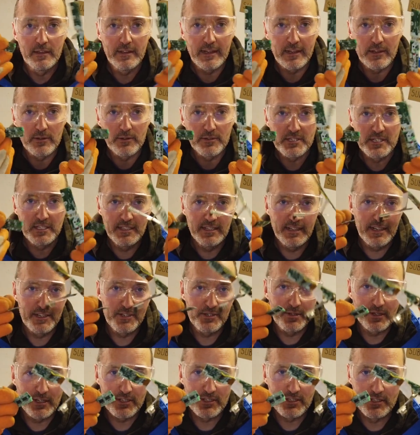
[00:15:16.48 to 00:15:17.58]
And that goes in the
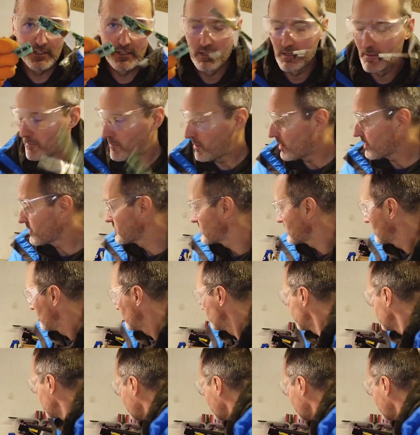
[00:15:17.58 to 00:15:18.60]
electronics box,